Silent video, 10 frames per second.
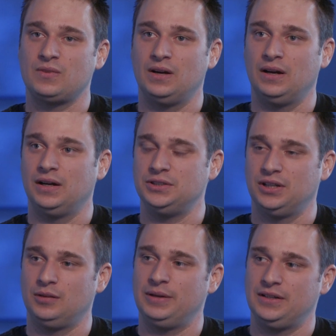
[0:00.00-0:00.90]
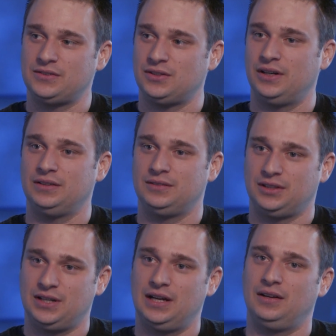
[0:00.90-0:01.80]
A gentleman had started to
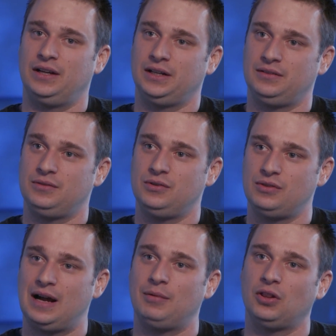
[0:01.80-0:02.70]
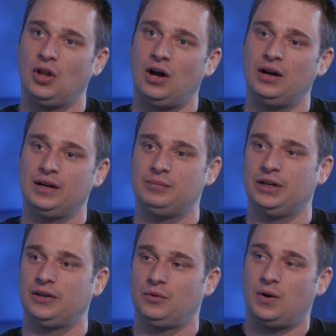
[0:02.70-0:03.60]
kind of like grab a log and
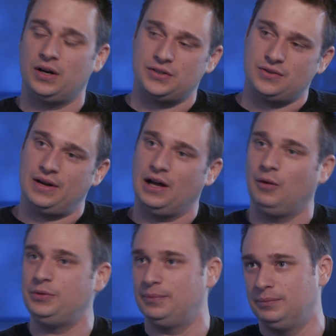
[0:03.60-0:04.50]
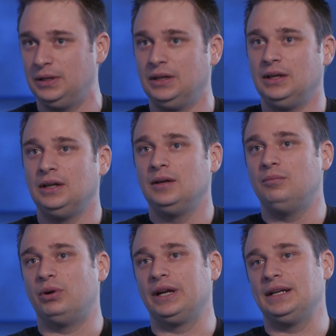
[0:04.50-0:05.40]
bring it to the water, so I helped him
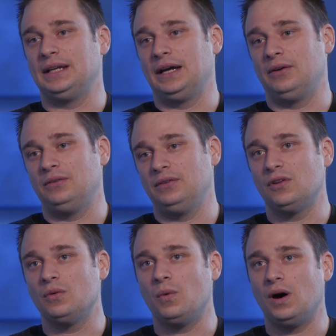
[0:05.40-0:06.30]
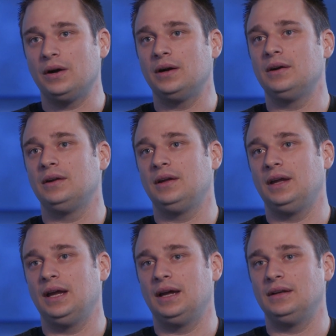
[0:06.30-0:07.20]
bring it down to the water,
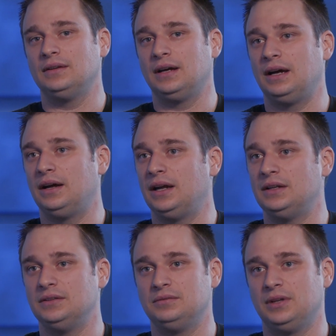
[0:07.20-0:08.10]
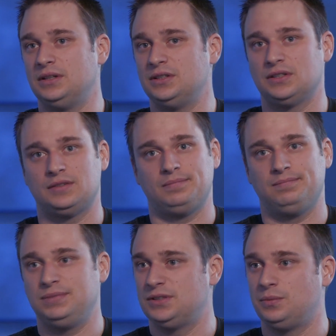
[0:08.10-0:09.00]
and
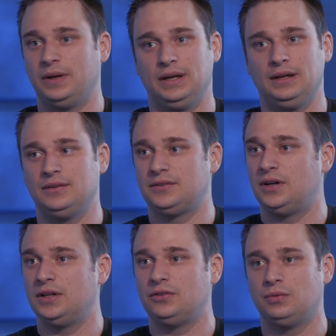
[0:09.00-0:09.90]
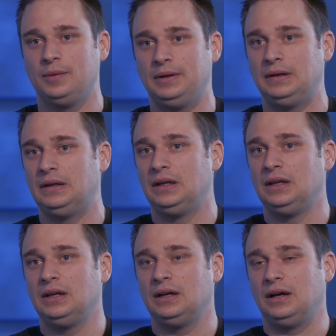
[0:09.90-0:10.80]
just went in and started swimming
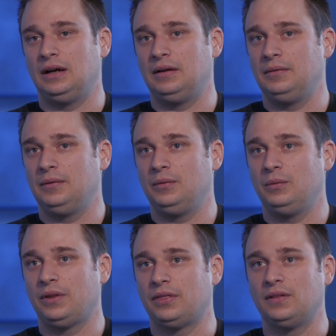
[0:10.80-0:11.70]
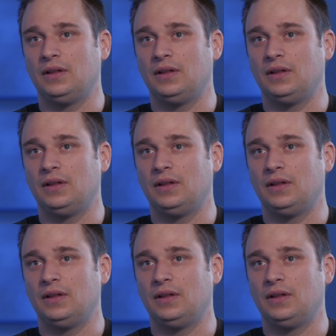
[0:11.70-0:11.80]
with the